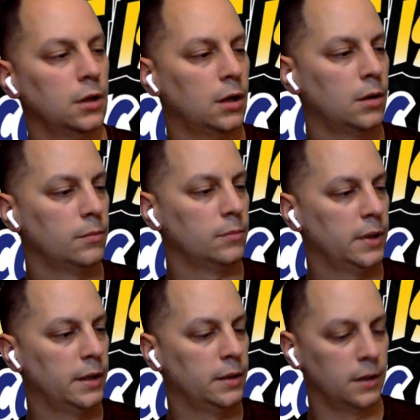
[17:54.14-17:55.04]

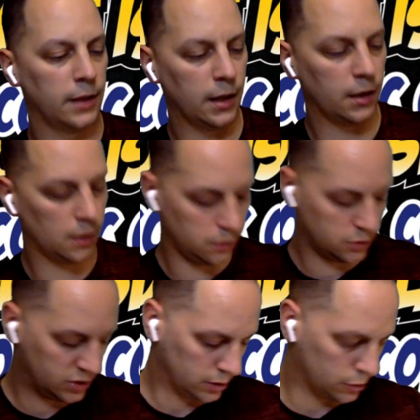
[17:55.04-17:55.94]
And then that
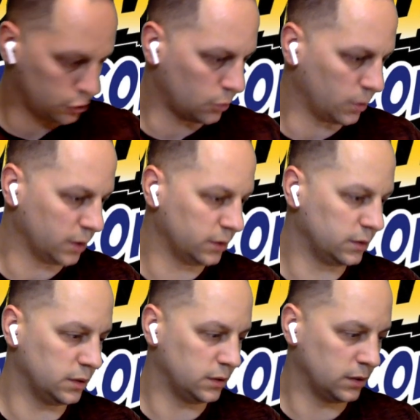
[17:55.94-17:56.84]
other signature one
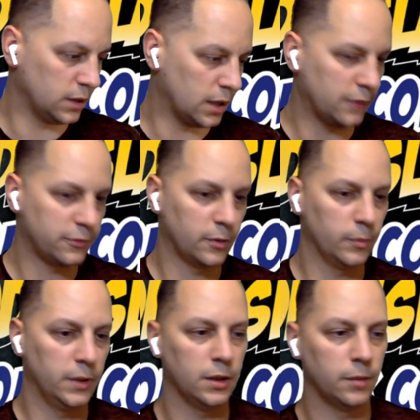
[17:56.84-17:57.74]
did not
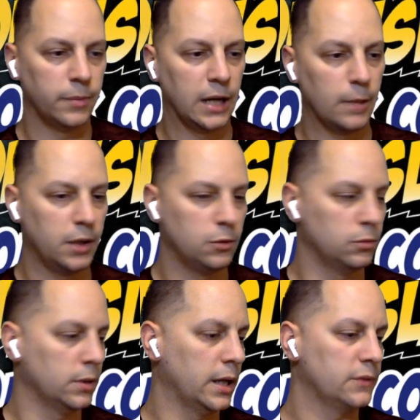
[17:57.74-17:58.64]
from the
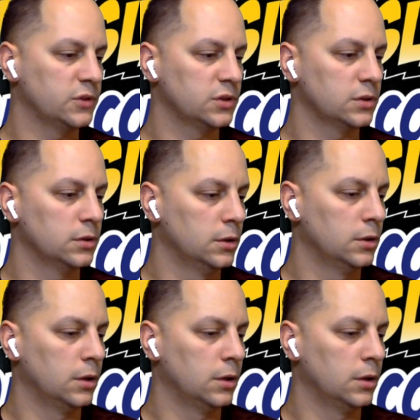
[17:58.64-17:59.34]
Batman Who Laughs.